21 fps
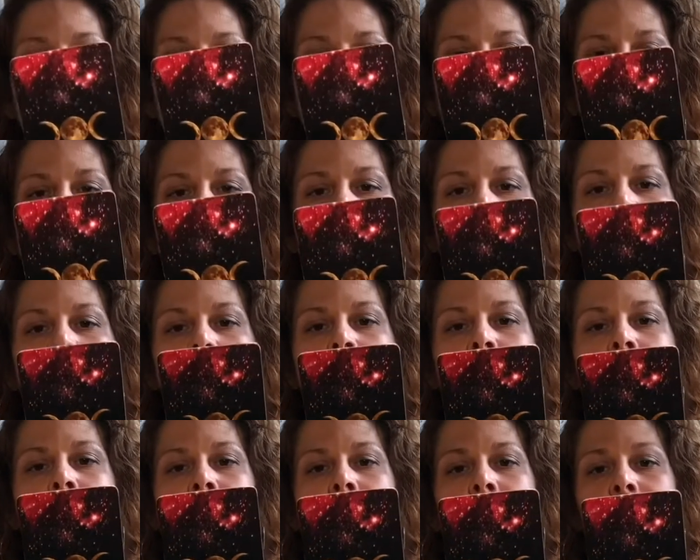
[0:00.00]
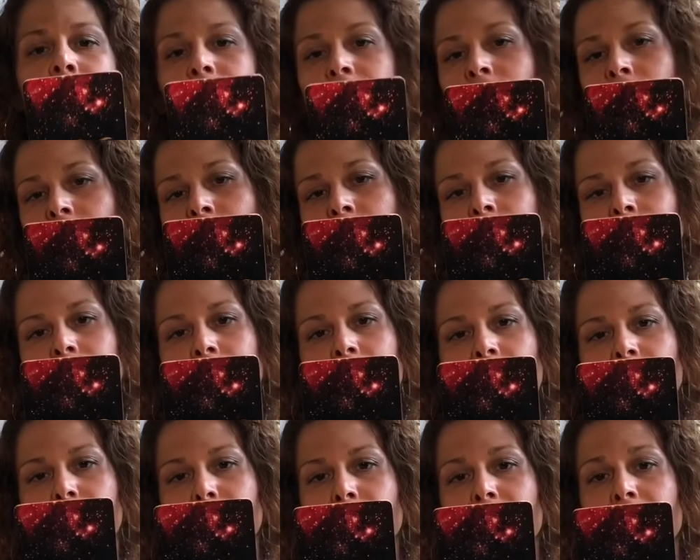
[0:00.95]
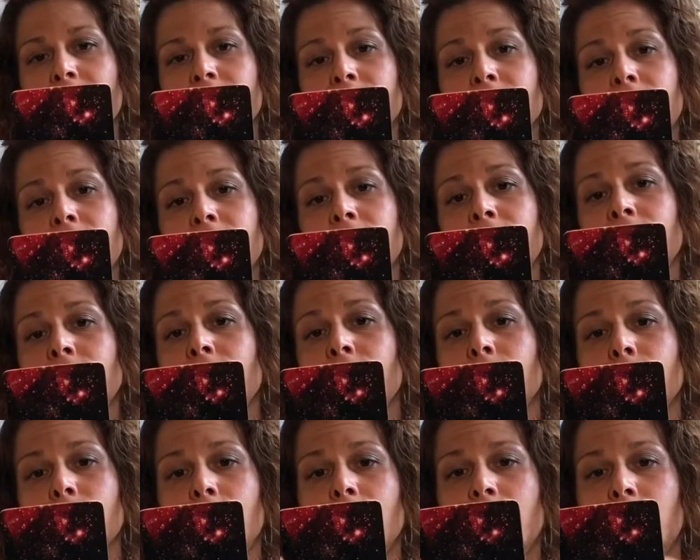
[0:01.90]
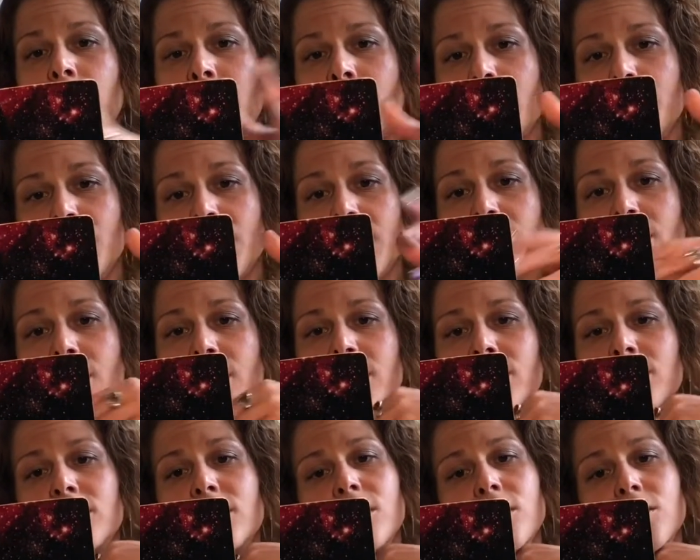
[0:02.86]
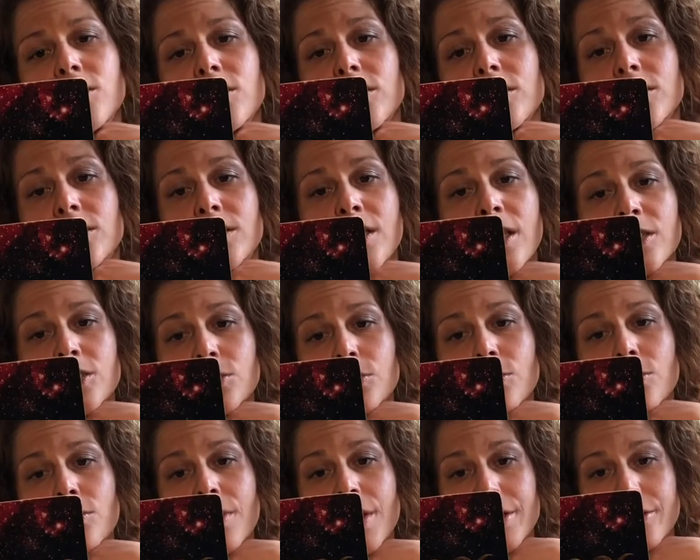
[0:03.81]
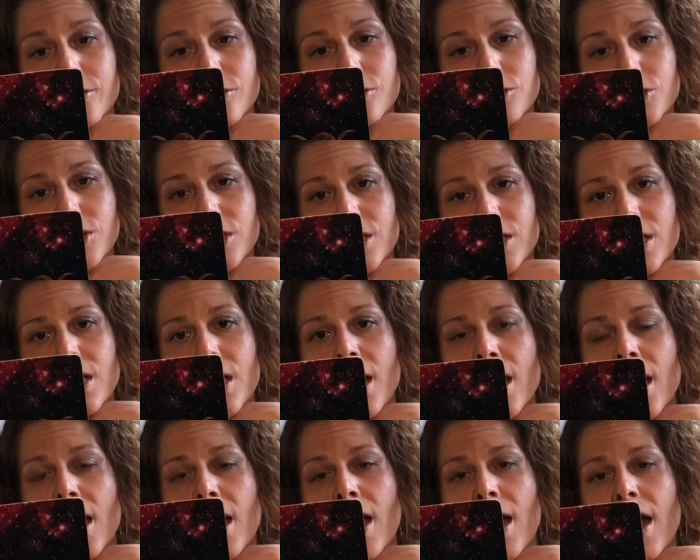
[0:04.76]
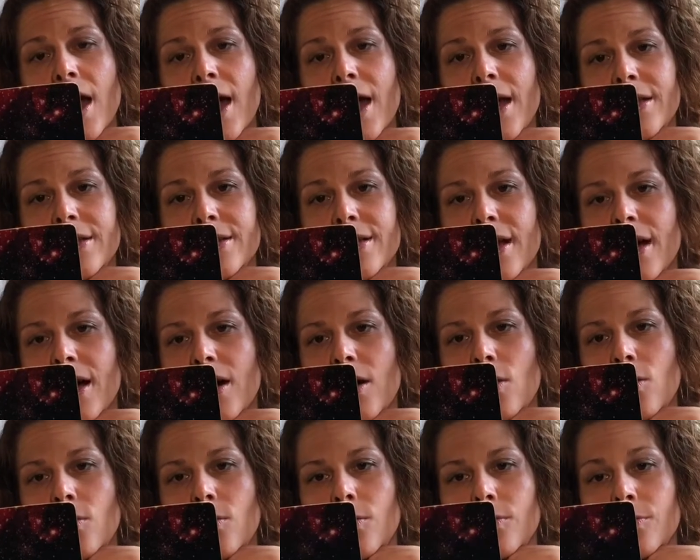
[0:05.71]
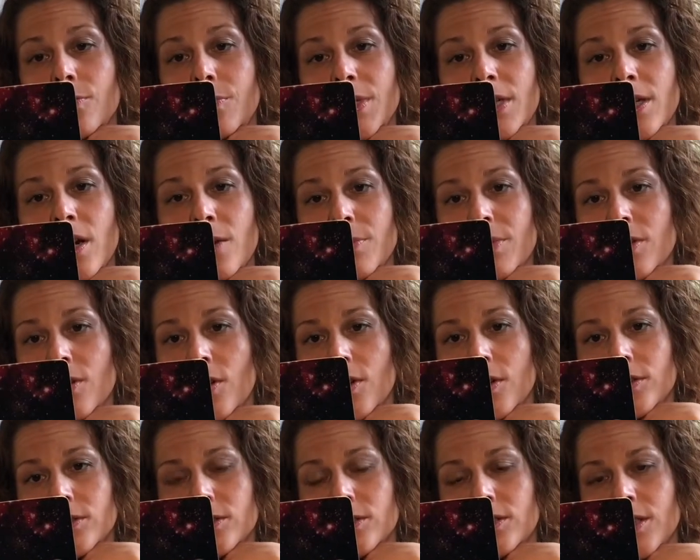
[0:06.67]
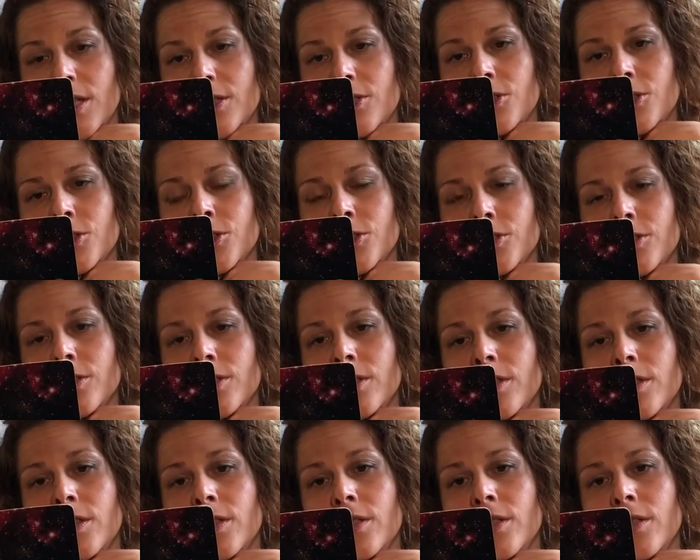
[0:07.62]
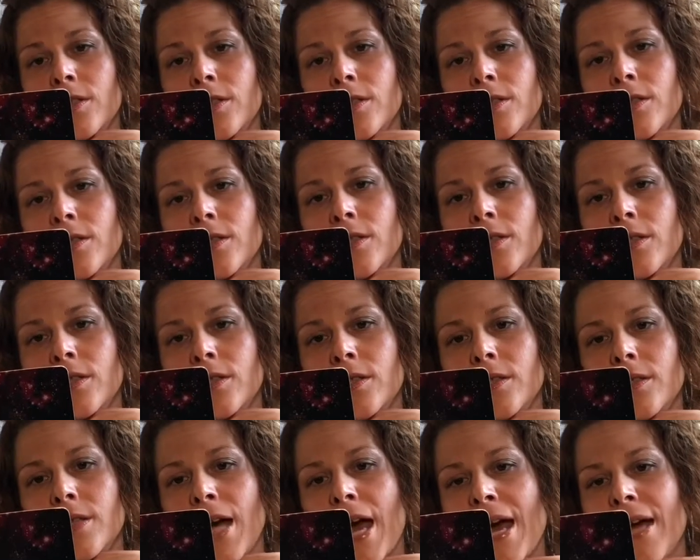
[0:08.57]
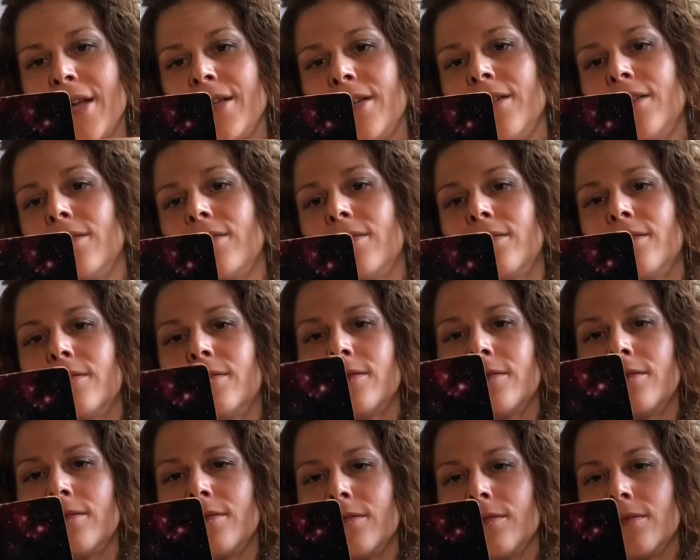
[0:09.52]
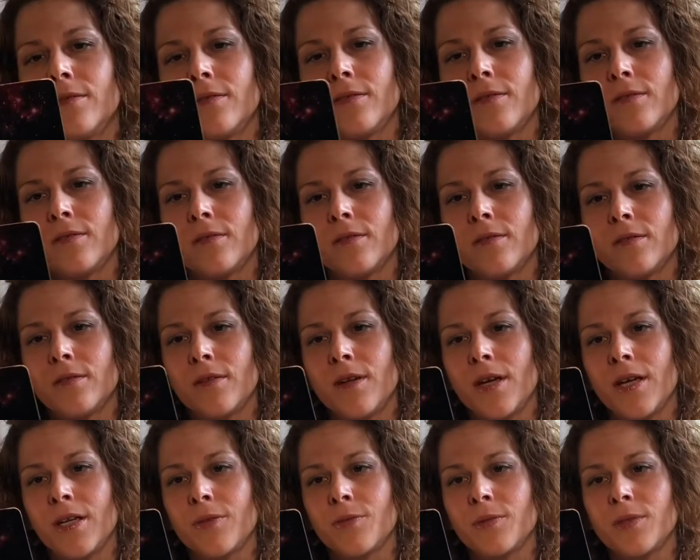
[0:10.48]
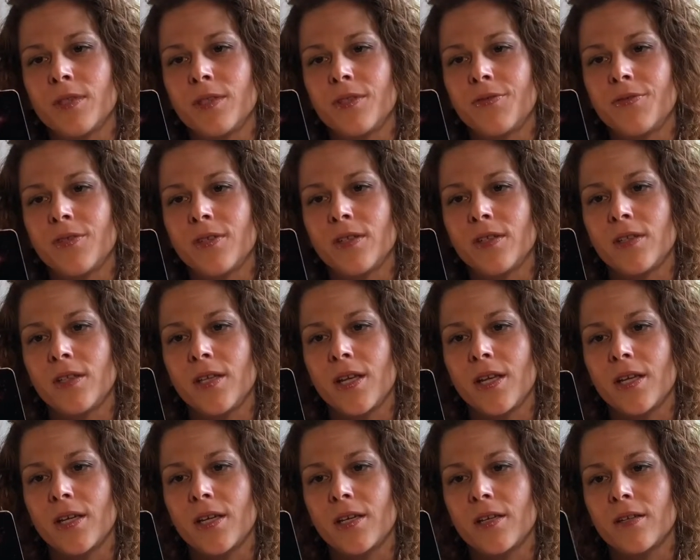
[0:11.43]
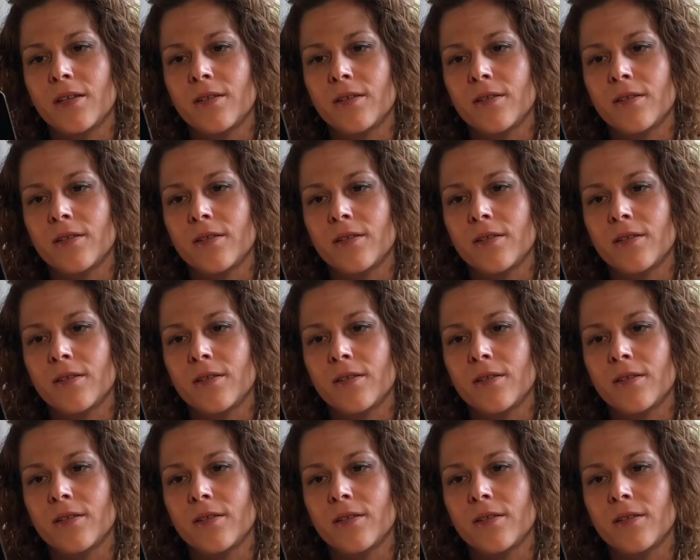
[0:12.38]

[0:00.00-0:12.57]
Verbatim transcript: And I see this is Divine Masculine reclaiming his sexual energy and now becoming heart-centered. And I really feel like